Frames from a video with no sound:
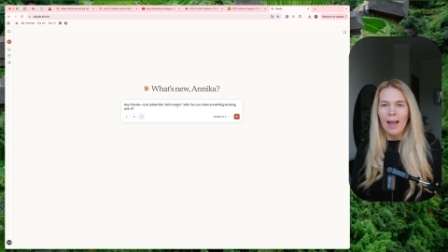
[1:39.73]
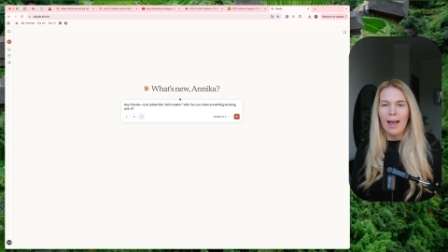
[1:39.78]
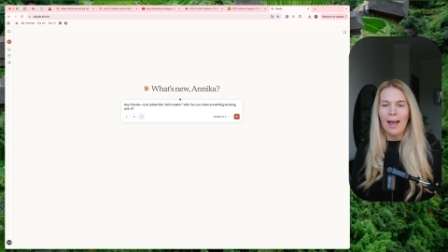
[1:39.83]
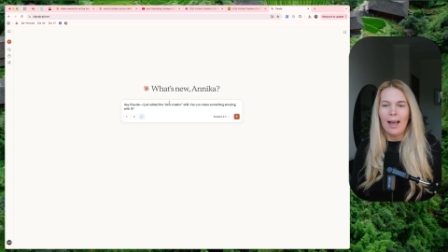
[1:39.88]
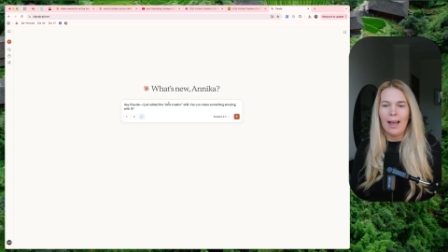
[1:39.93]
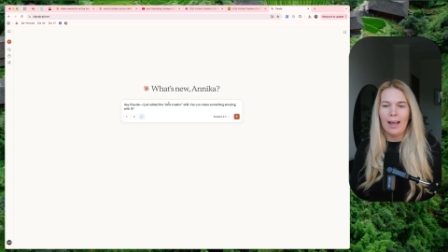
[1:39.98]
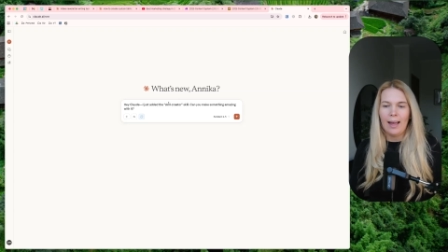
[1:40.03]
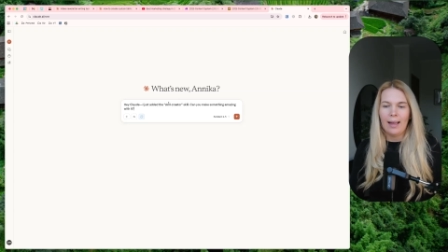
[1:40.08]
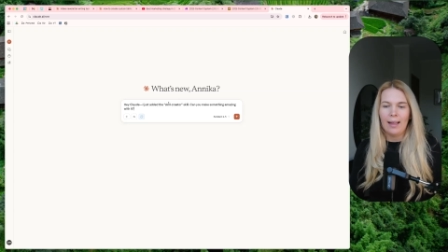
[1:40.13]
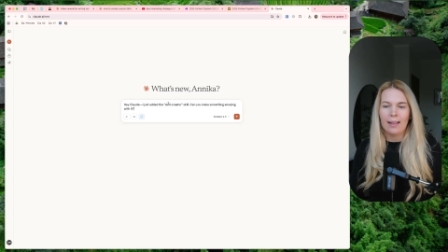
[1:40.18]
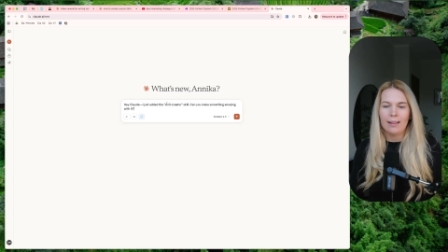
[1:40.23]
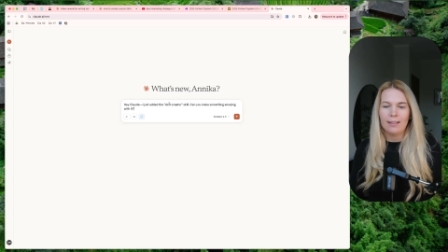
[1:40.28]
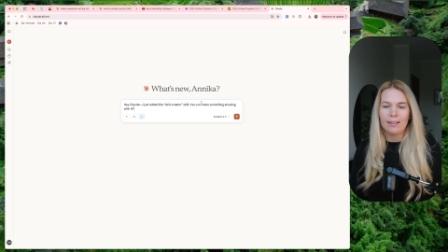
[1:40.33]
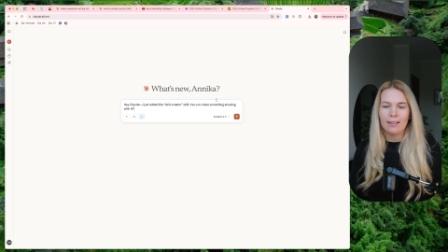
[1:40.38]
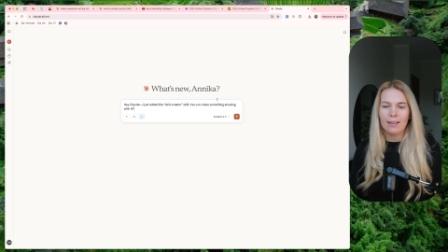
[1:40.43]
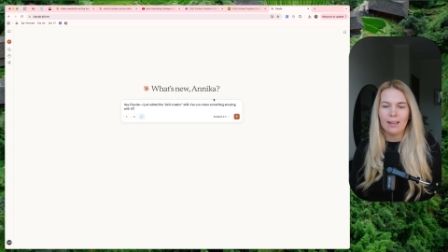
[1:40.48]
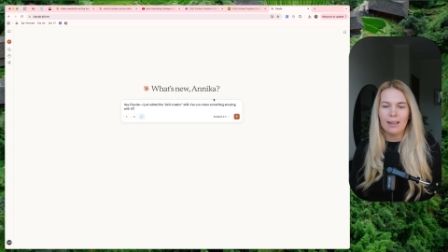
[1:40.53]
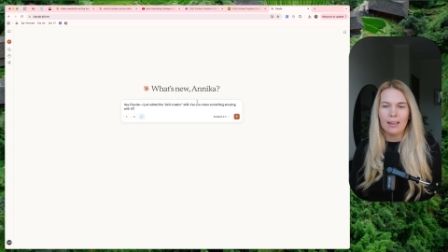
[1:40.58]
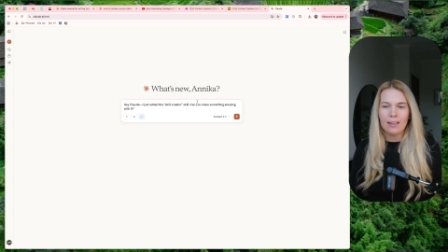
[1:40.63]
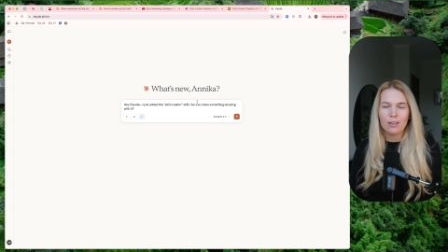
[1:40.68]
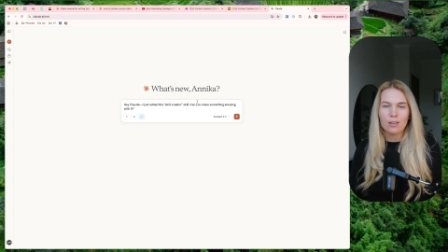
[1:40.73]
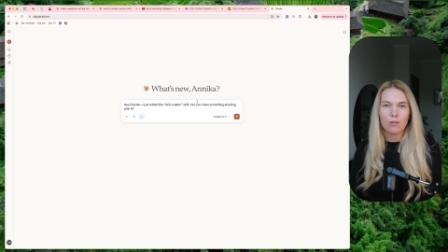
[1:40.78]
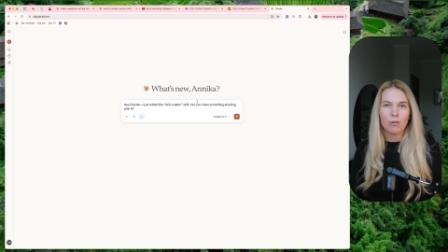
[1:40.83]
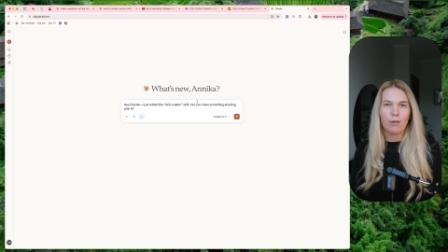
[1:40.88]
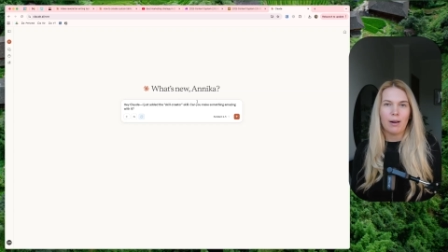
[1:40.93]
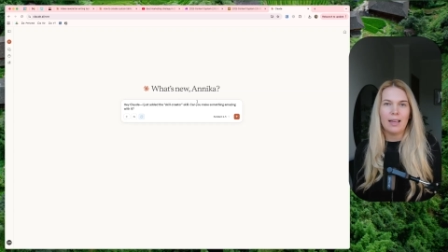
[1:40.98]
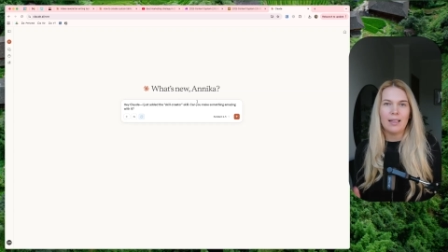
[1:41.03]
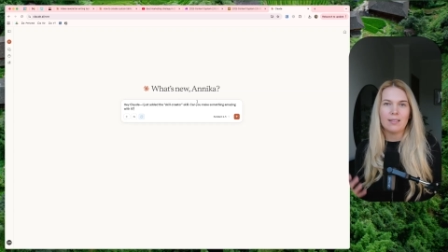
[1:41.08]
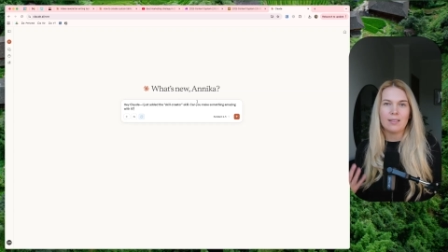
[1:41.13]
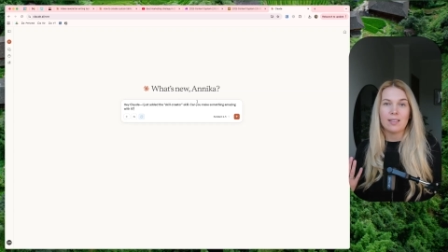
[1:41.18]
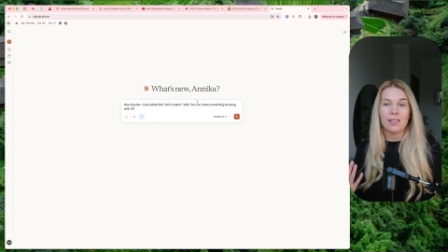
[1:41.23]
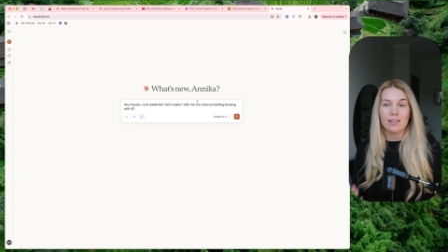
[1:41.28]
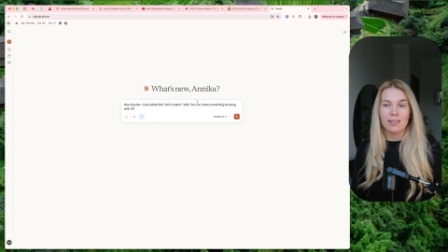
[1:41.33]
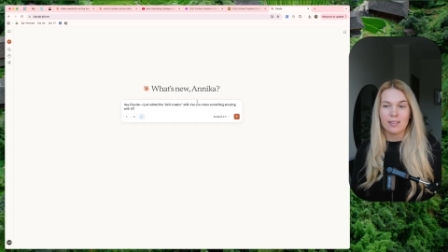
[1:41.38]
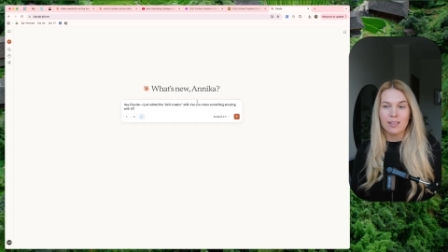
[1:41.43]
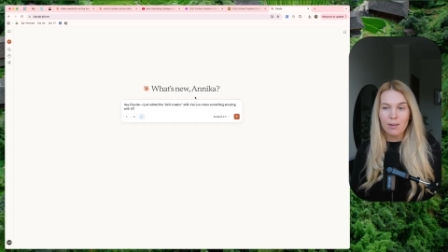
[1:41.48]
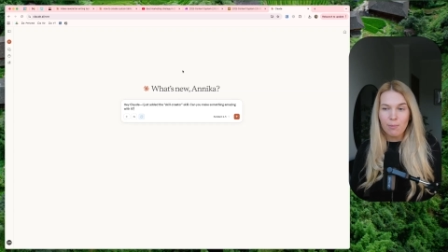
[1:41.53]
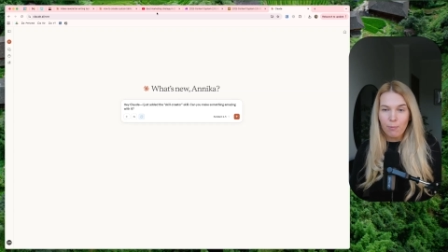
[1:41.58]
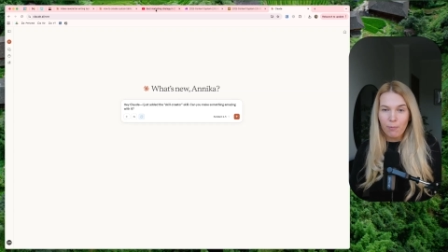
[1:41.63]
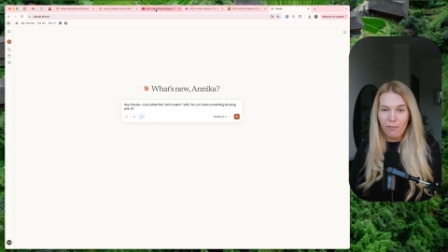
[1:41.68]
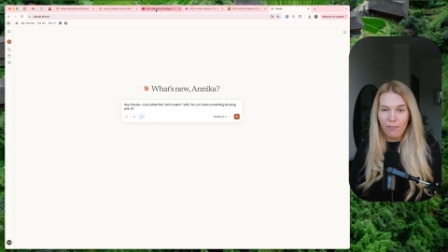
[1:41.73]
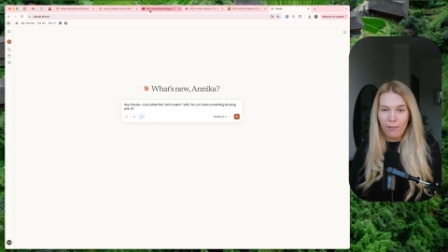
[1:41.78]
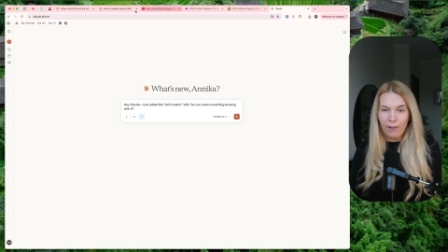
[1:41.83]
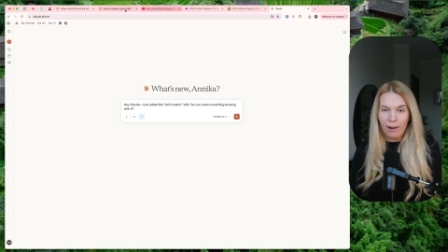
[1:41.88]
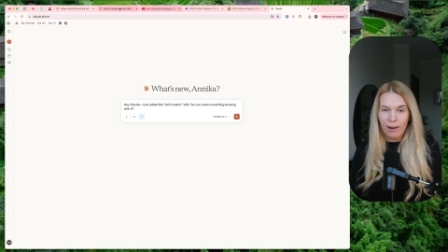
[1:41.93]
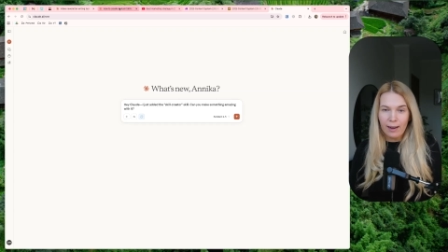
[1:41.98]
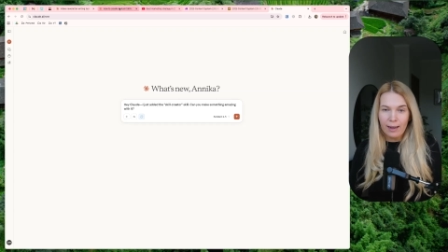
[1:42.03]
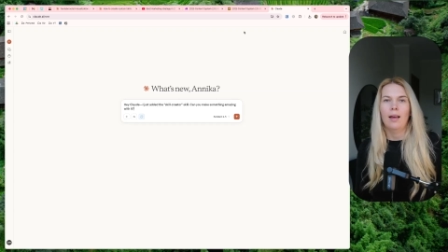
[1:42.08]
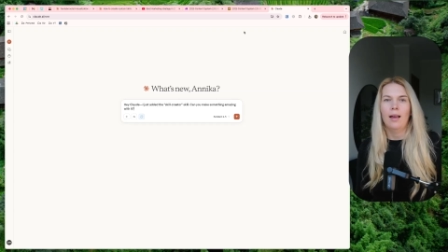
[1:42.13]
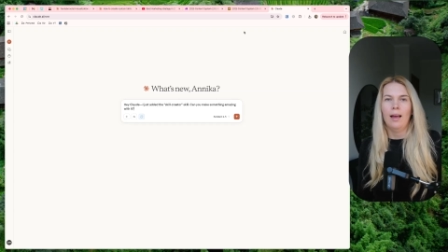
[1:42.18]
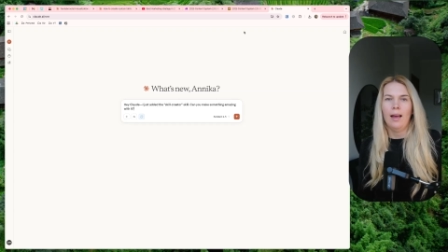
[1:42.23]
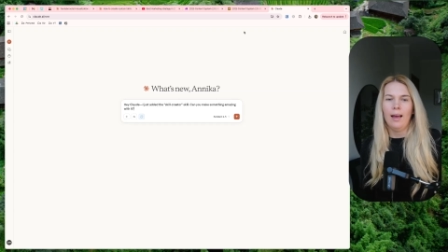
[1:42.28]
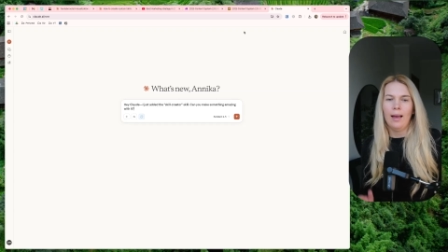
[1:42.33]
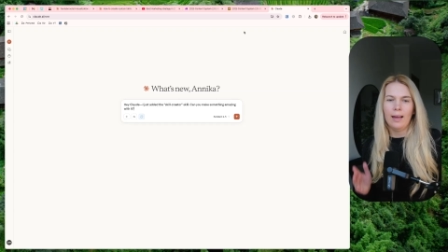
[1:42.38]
and it creates a zip file